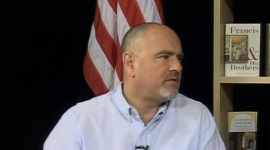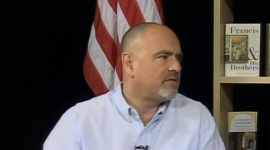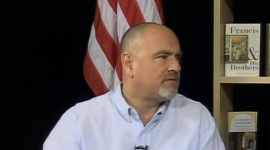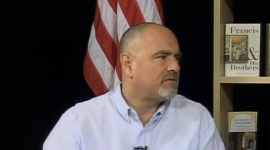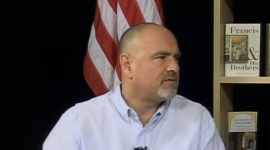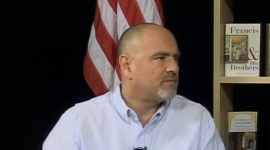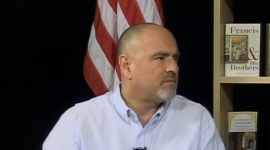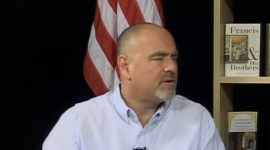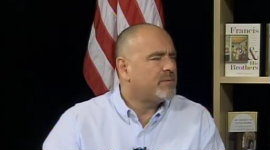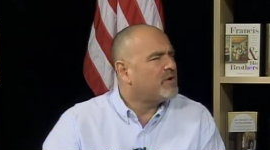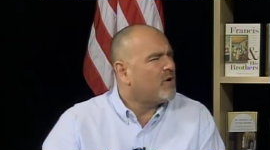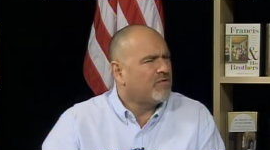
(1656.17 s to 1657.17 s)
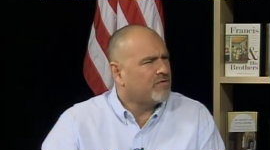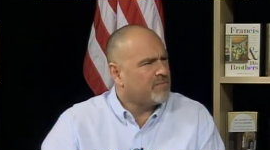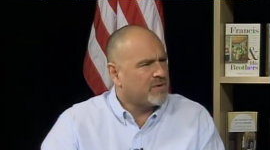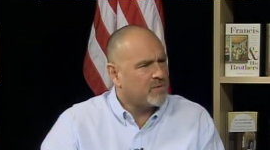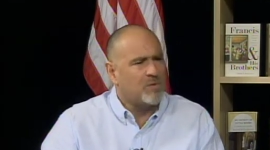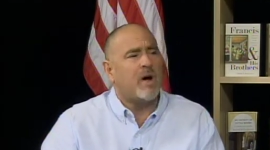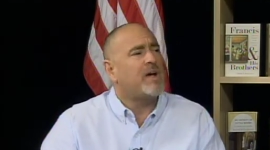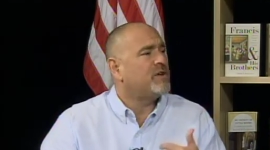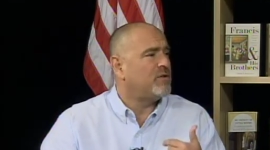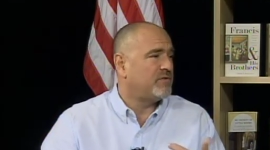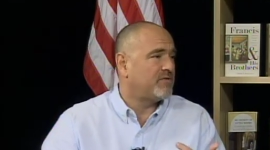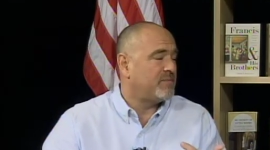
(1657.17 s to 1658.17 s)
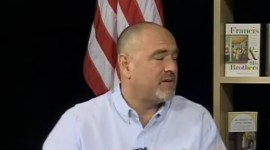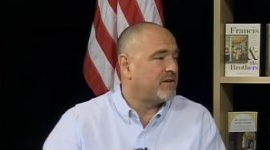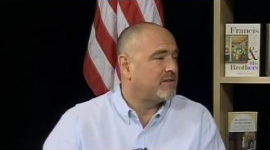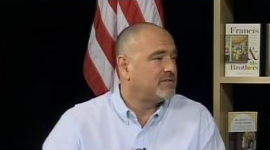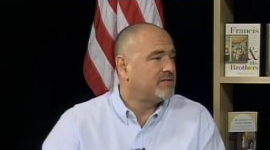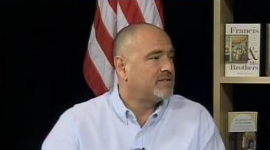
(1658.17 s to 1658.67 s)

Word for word: And where do we go from there? Where do I go from there?